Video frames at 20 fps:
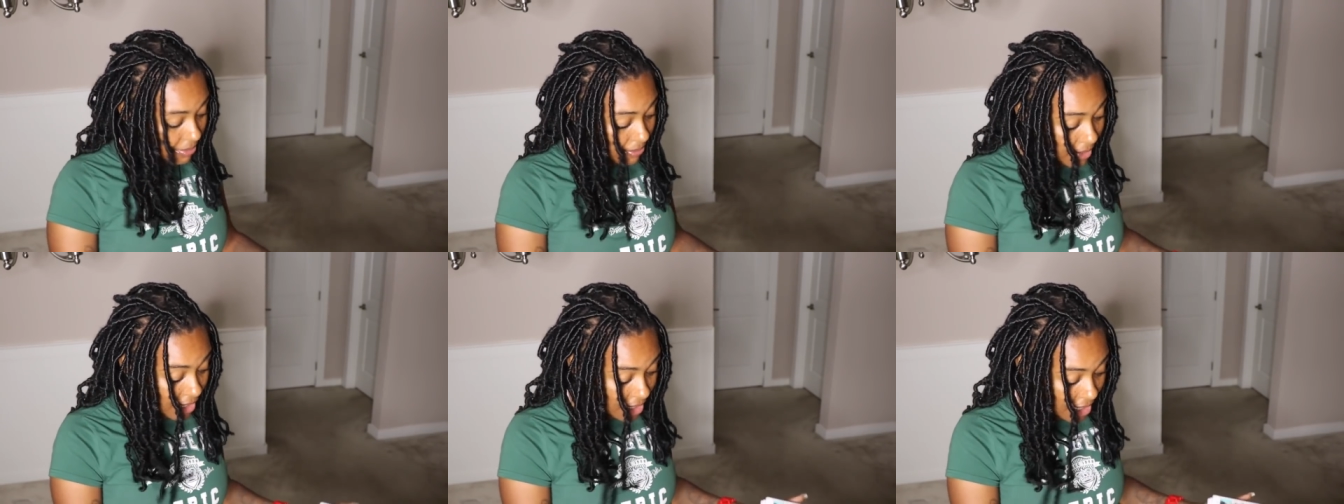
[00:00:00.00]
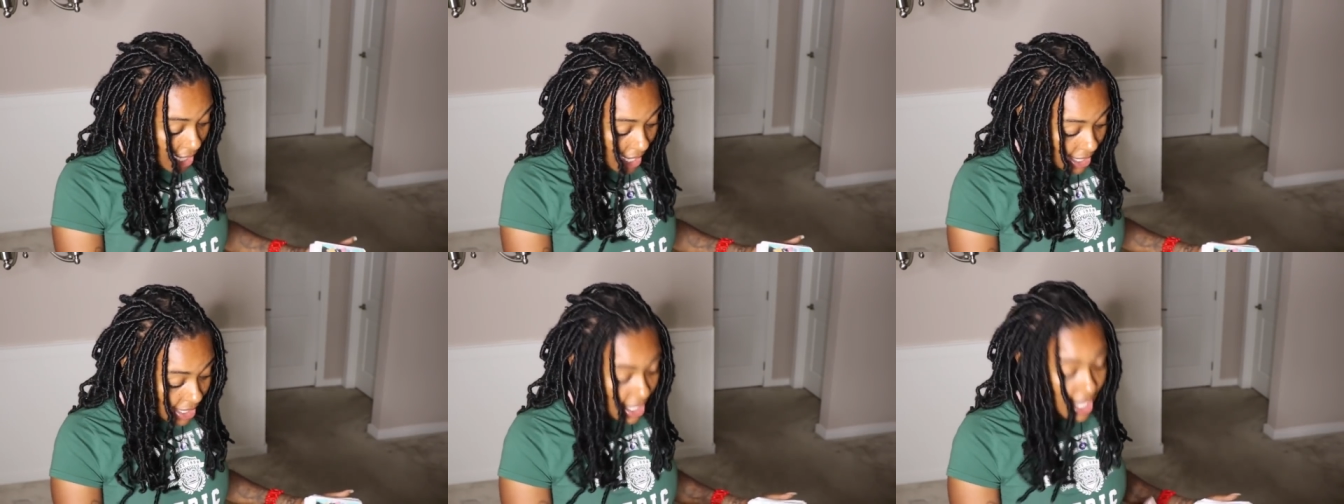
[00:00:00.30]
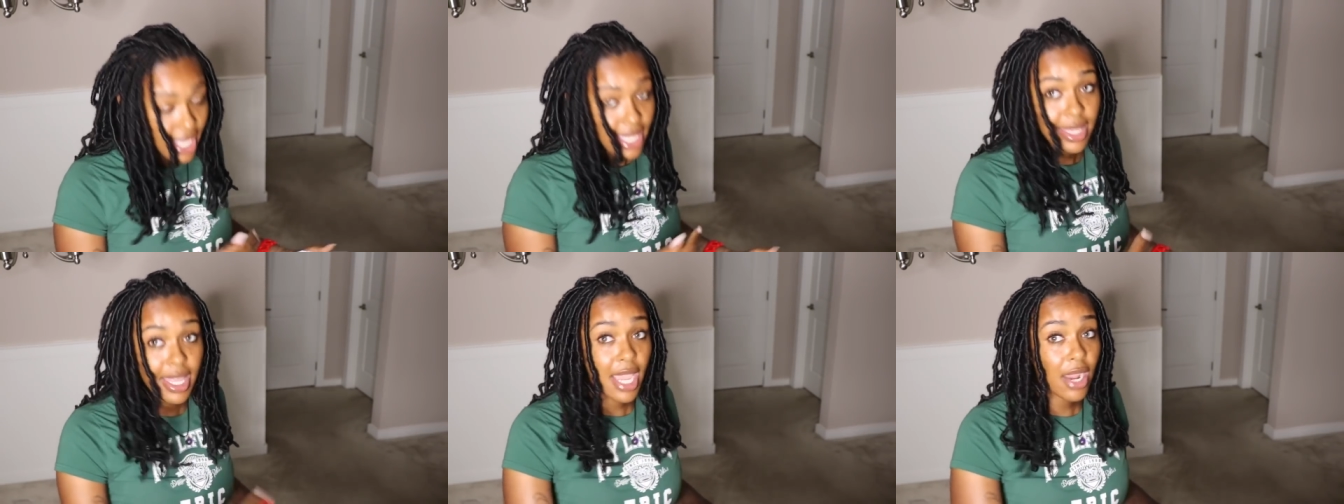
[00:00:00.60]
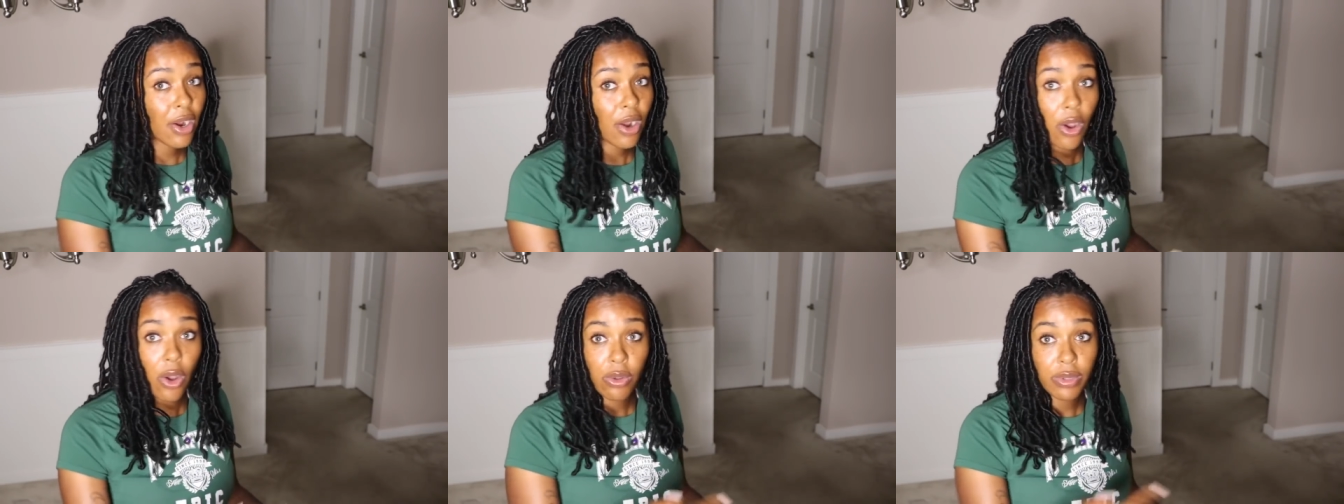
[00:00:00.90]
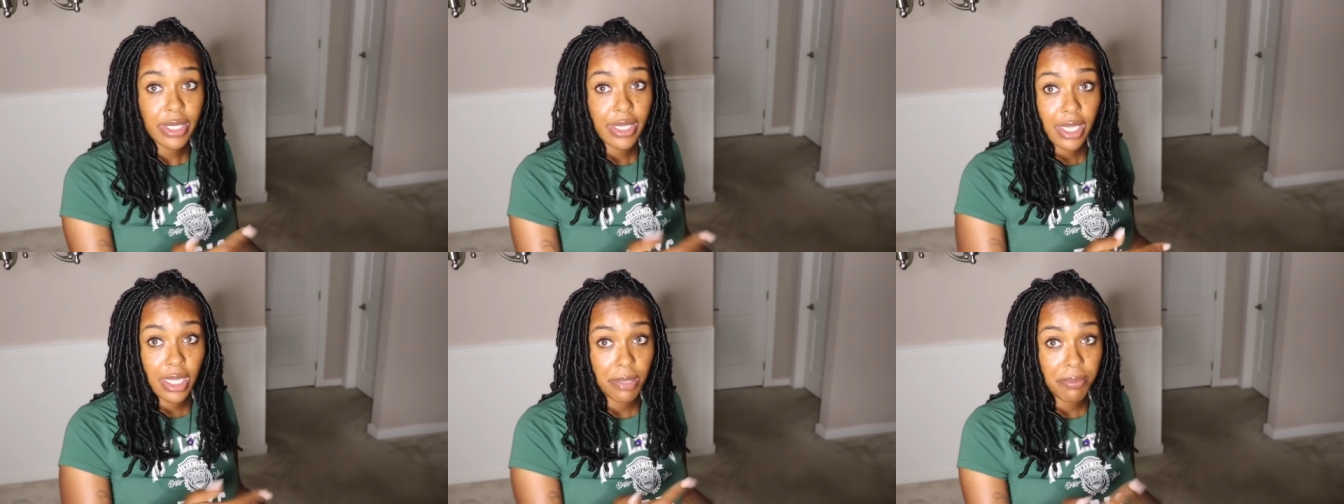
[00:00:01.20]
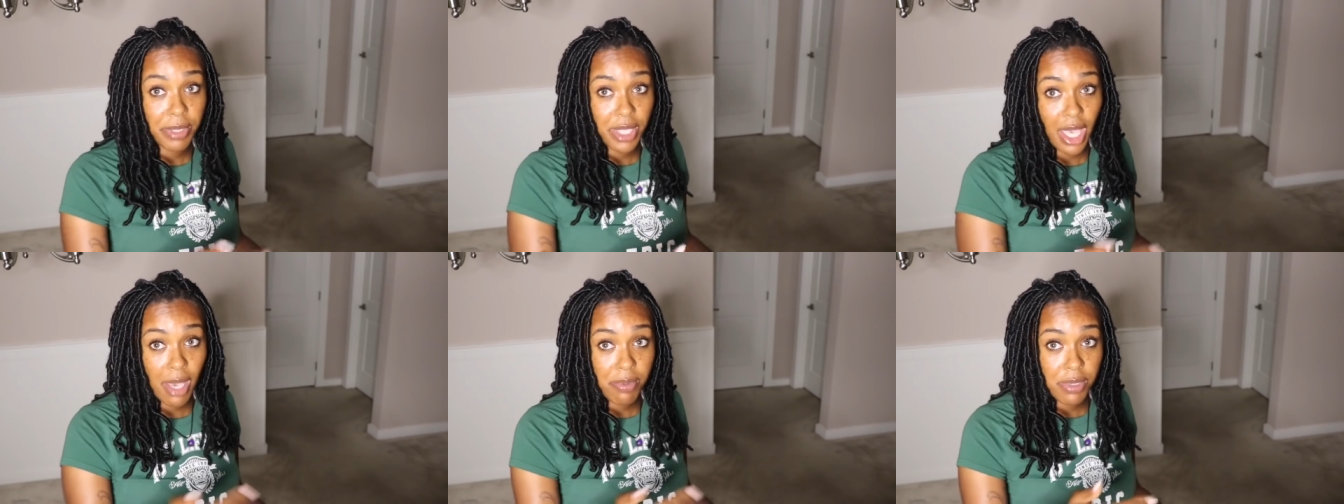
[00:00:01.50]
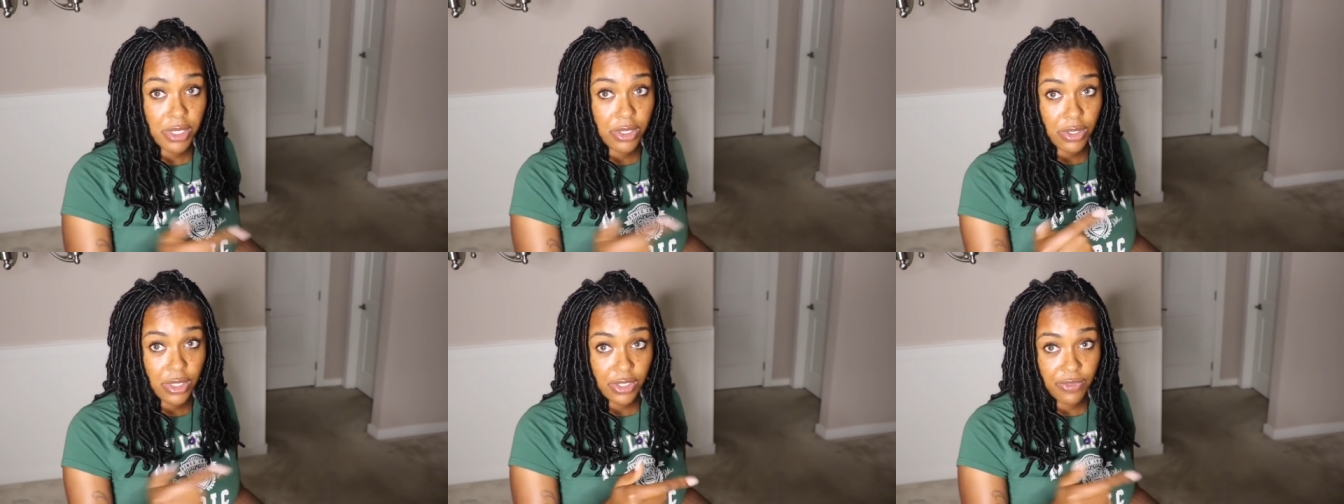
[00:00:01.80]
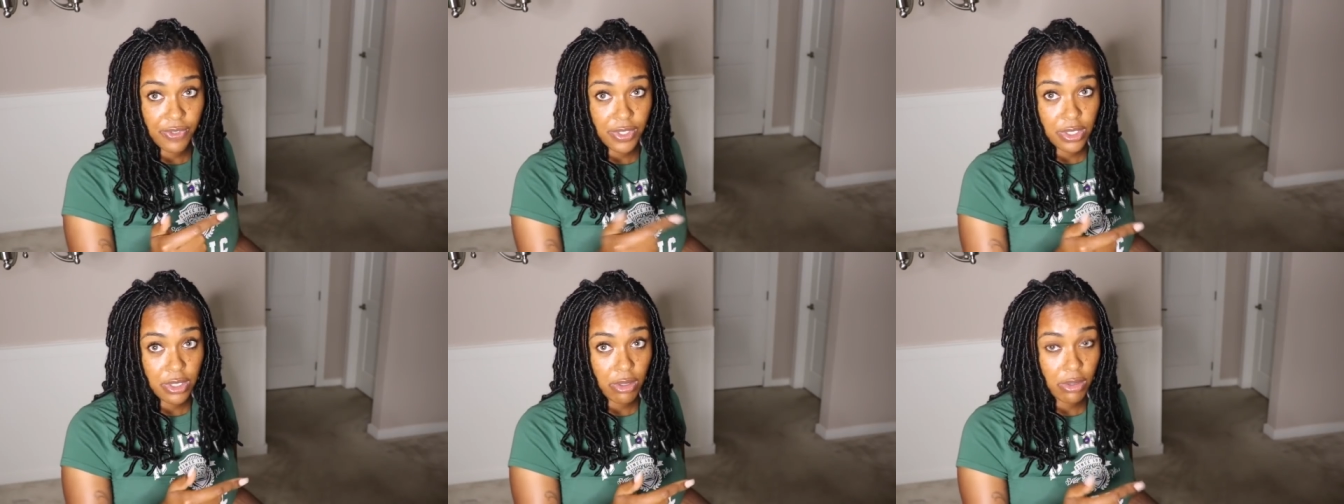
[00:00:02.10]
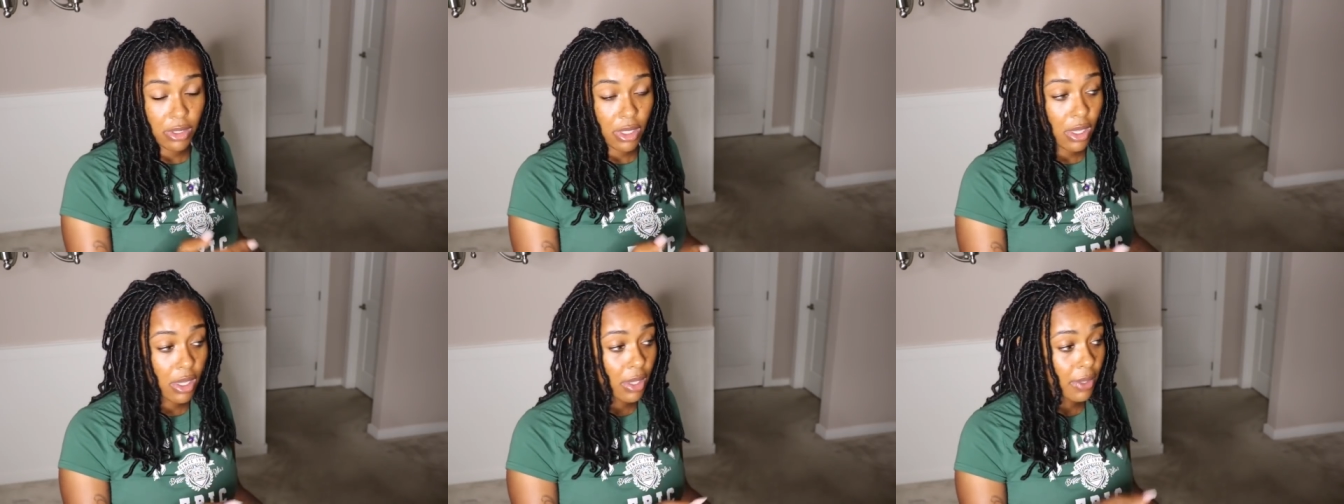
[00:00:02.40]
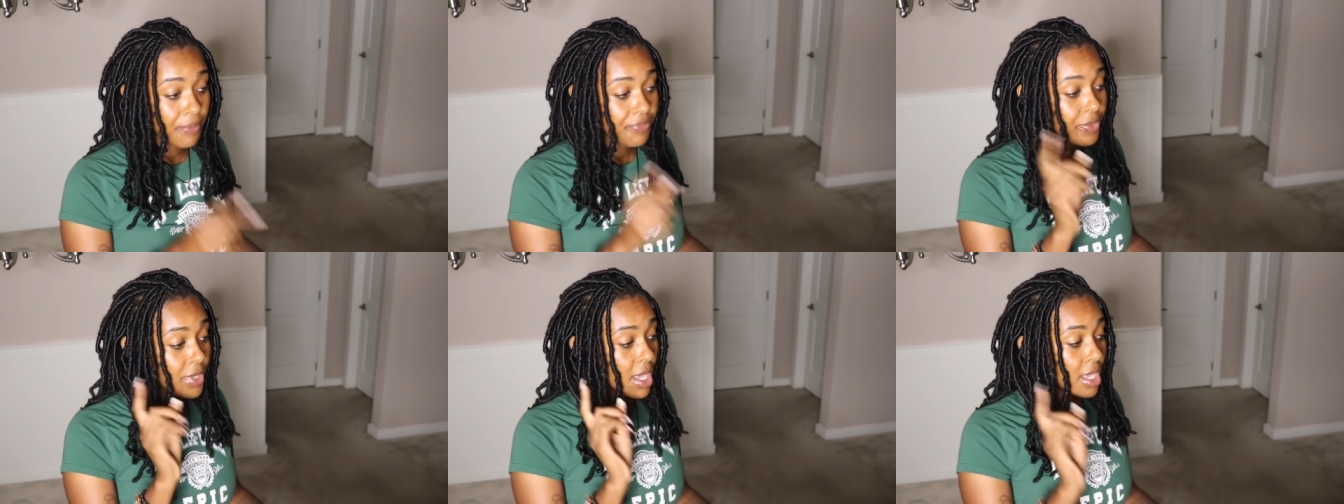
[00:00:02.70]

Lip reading: But like, they are only gonna be able to do this for so long.